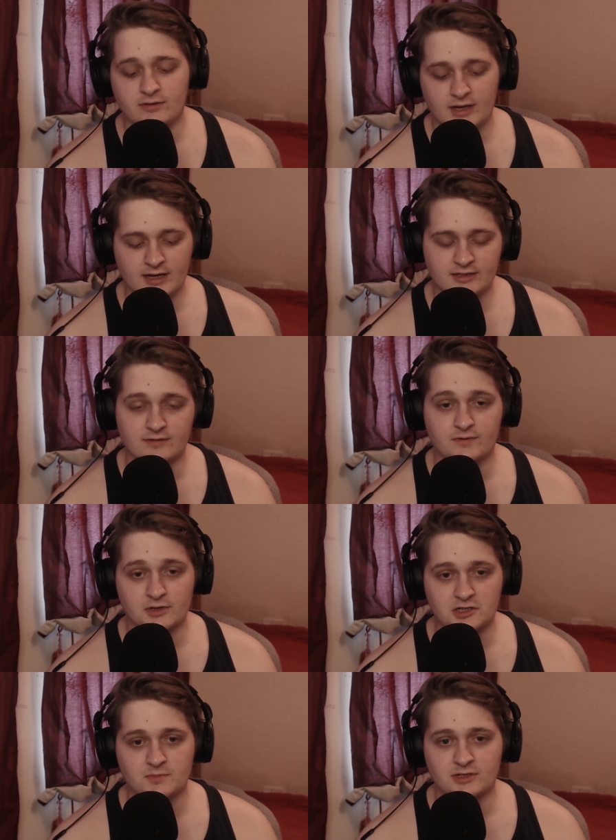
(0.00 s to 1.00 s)
as of
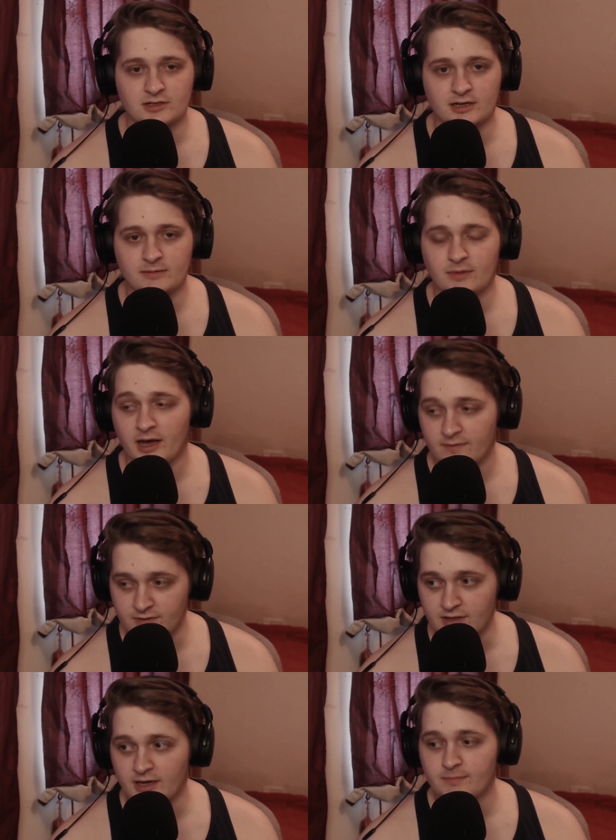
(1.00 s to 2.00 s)
Christmas time,
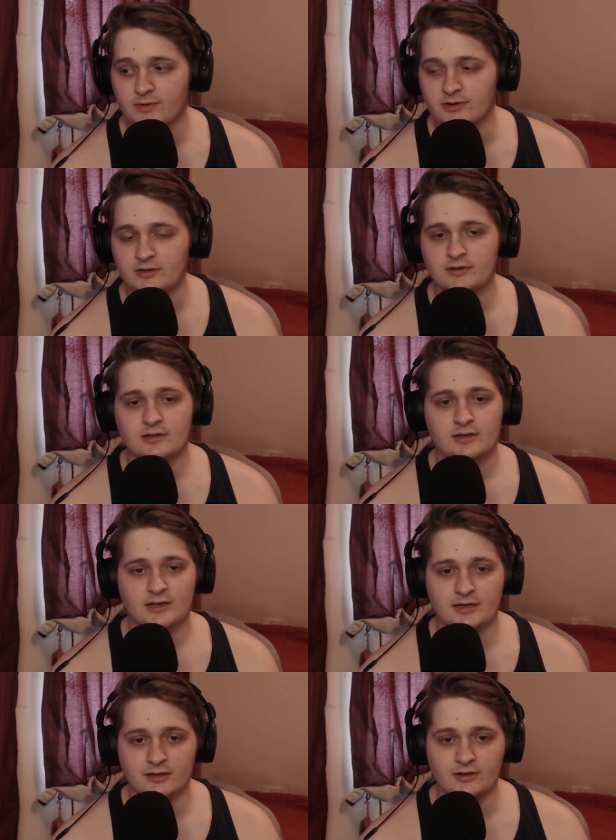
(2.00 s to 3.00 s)
after that point
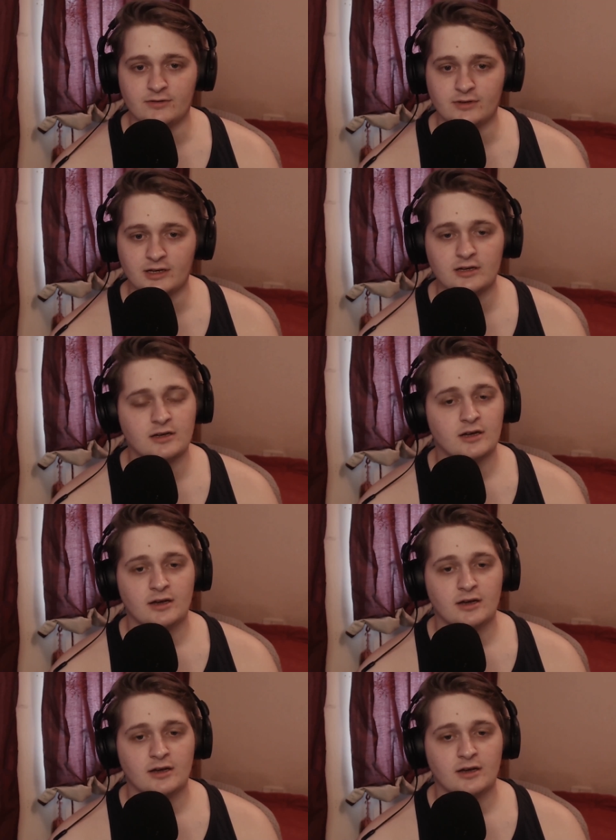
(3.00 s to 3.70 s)
in the new year,